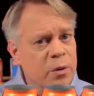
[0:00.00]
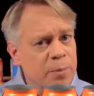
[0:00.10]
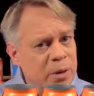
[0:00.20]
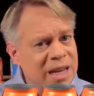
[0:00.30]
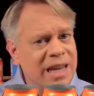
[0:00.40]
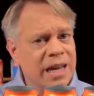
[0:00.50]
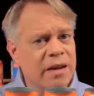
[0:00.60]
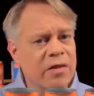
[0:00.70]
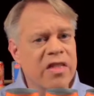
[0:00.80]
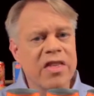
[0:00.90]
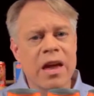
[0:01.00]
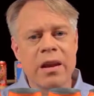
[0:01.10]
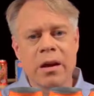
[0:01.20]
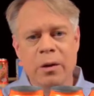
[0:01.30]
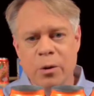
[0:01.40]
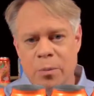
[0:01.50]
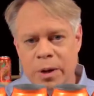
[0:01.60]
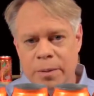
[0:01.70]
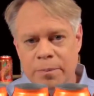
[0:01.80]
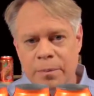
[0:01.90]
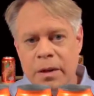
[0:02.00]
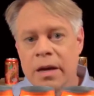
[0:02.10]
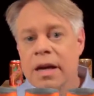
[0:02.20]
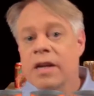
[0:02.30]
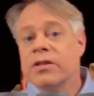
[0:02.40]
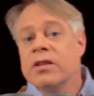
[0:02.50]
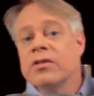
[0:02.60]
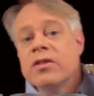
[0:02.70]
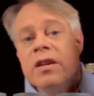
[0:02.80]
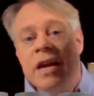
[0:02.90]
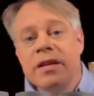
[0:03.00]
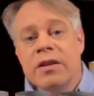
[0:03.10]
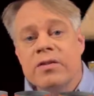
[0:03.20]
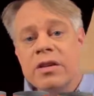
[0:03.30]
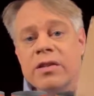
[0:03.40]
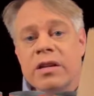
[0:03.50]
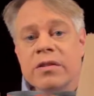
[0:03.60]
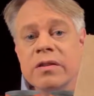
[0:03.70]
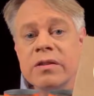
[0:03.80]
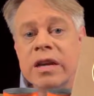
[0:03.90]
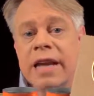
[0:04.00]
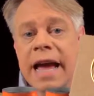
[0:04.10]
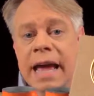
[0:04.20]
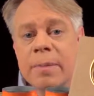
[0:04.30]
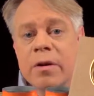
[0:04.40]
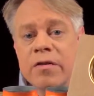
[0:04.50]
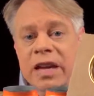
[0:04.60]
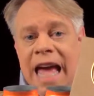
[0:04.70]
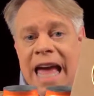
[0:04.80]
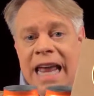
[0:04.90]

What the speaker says: or pleating of the thin aluminum. Since the 1960s, the diameter of the can